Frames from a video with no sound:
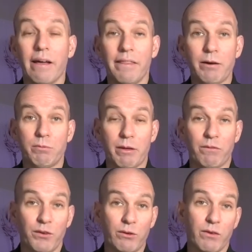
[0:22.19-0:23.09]
that will be
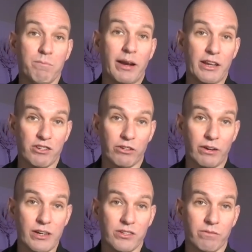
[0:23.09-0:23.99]
felt for many a
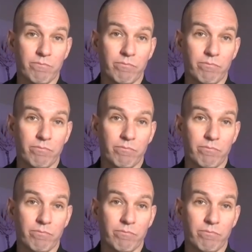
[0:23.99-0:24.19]
generation.